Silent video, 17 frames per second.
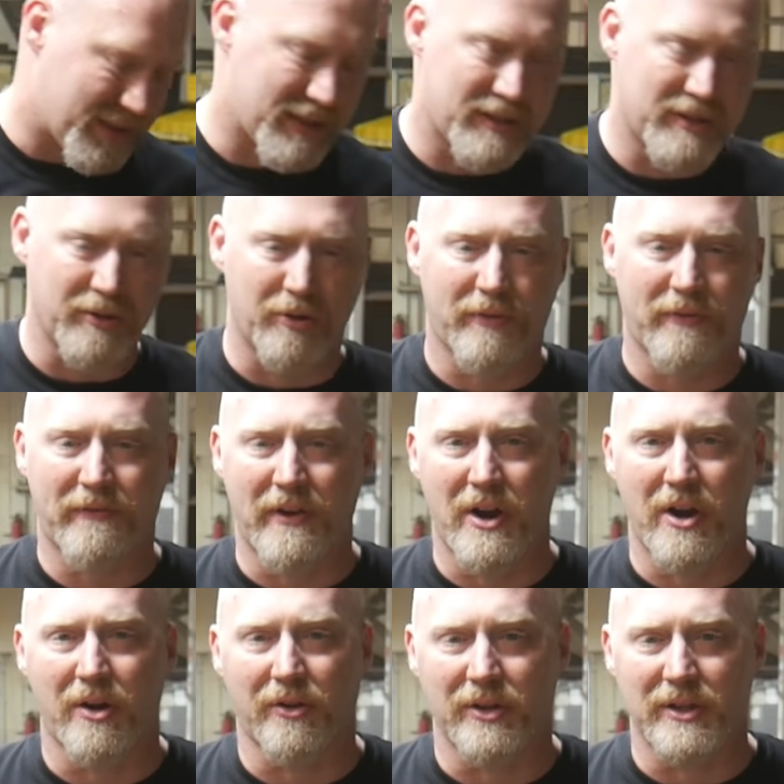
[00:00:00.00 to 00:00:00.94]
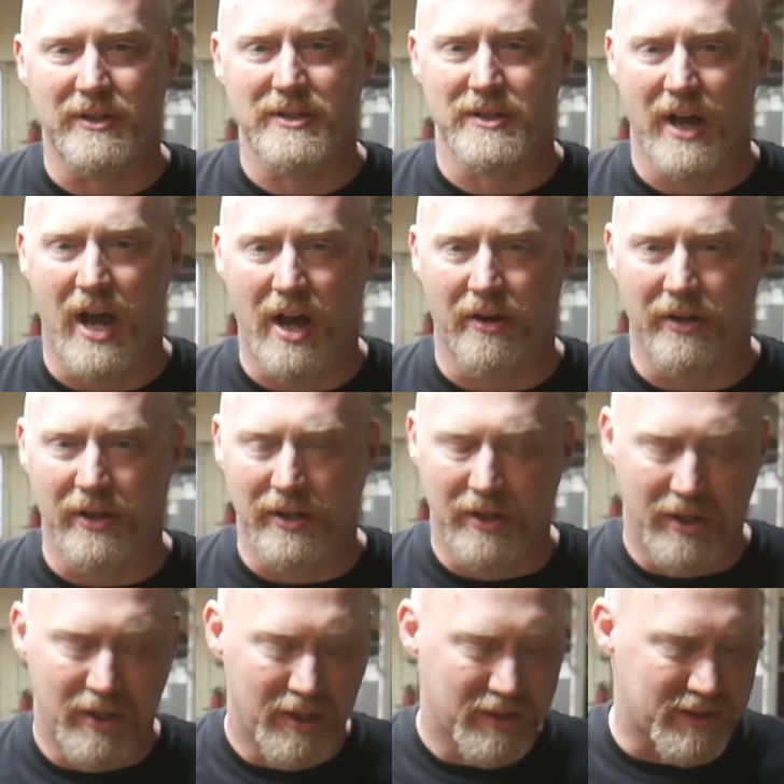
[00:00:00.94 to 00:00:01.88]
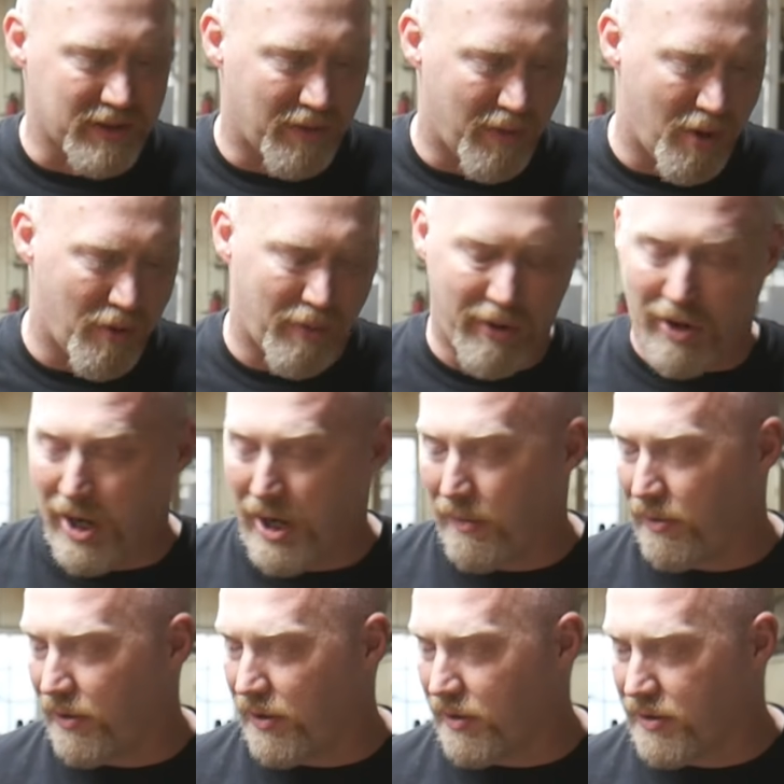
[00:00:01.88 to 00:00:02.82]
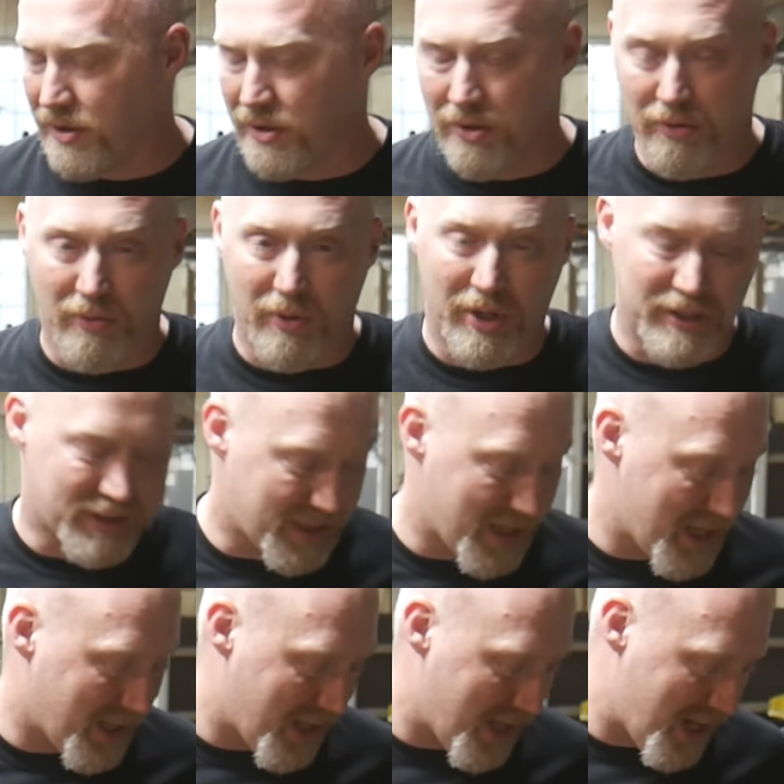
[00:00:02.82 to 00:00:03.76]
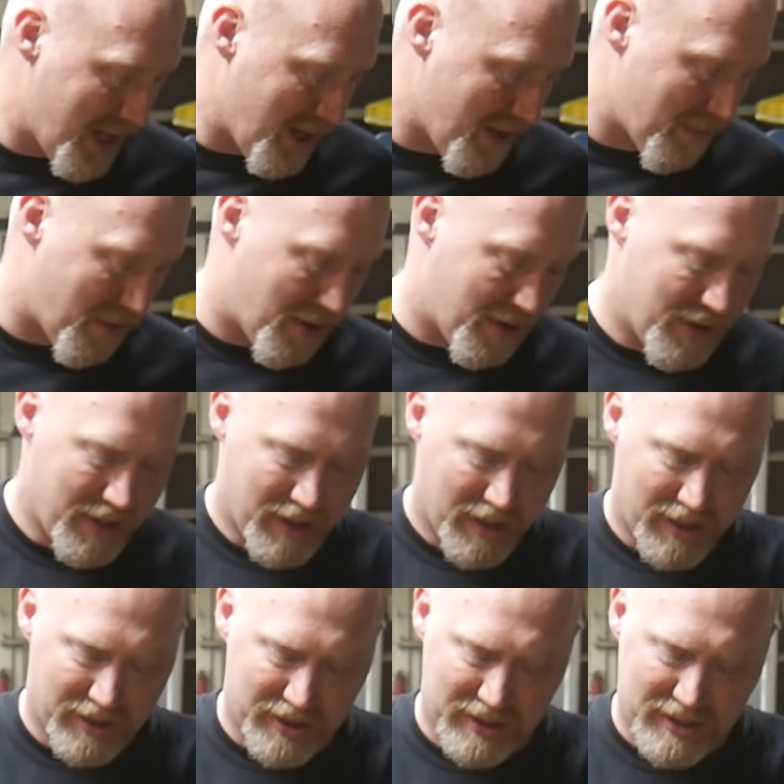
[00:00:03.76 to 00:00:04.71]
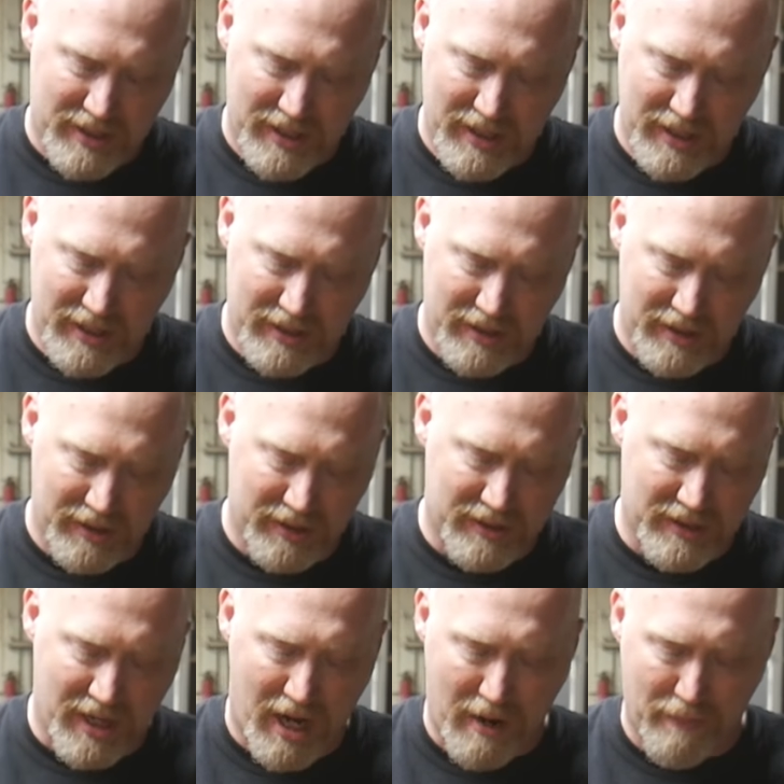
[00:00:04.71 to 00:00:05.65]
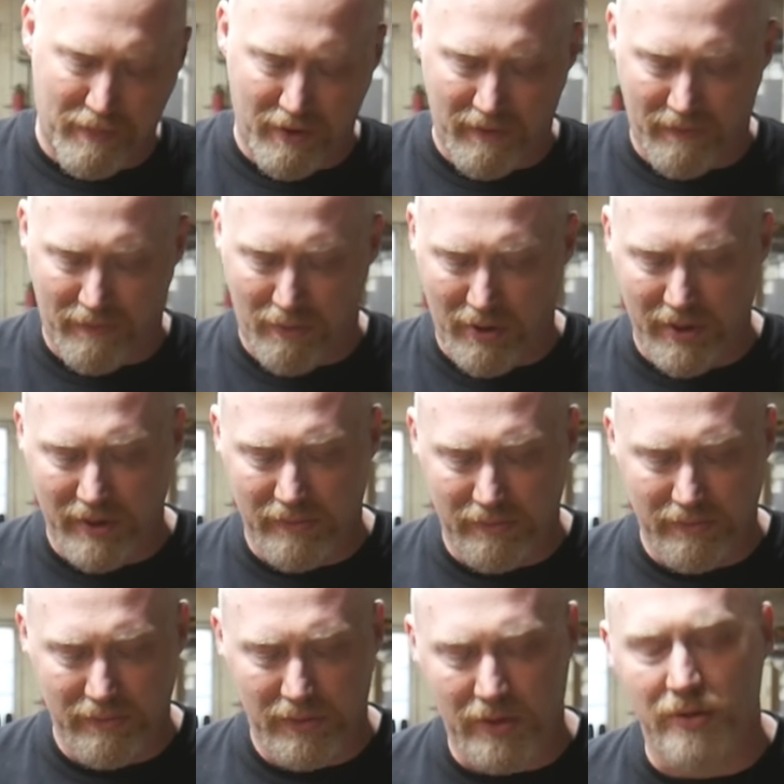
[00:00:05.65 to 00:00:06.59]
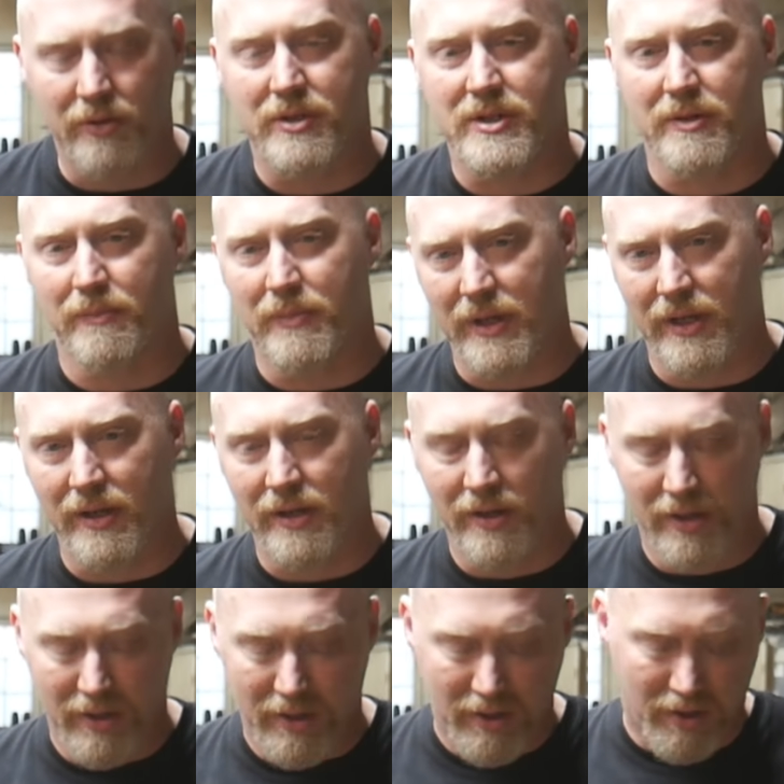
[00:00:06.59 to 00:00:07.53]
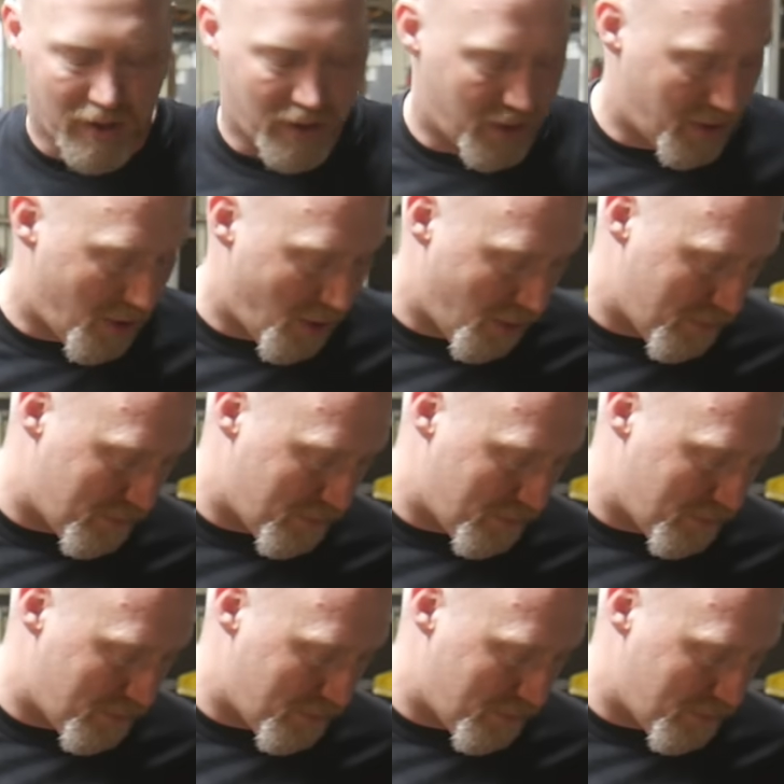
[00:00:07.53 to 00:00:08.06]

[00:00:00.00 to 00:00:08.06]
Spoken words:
still fairly solid. So what we were able to do was take a hammer and just hit the top of what used to be our